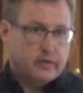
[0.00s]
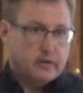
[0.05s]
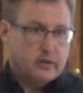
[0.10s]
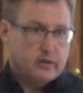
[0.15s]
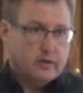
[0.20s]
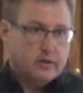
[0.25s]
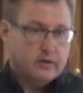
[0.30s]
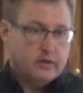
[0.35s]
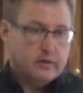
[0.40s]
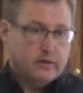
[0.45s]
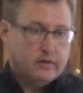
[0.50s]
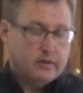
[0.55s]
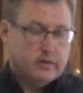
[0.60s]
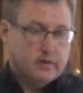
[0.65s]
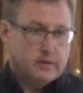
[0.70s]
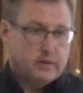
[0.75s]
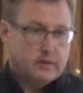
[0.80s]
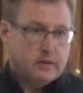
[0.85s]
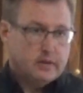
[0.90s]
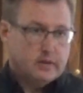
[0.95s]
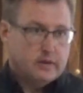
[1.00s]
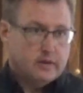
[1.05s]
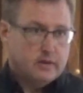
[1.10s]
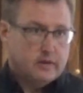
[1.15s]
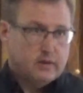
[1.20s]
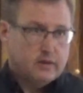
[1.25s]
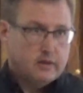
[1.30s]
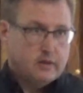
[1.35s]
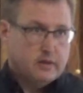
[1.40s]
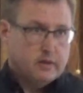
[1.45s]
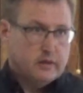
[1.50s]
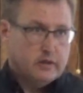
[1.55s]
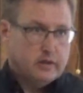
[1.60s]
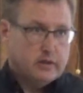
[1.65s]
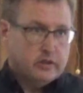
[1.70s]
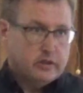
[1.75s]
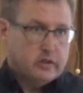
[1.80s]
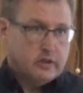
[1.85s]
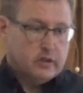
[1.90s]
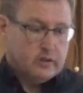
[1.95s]

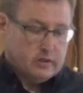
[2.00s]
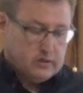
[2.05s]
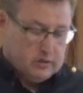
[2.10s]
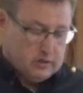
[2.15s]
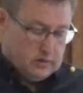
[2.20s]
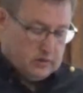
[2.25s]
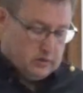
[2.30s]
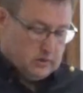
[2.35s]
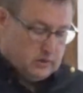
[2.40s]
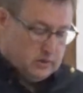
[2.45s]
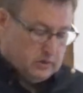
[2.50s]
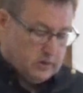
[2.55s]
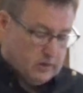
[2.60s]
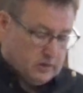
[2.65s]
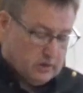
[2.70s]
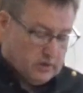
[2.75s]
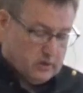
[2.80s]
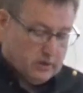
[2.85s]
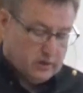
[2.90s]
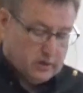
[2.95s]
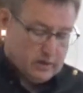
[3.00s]
(no one is talking)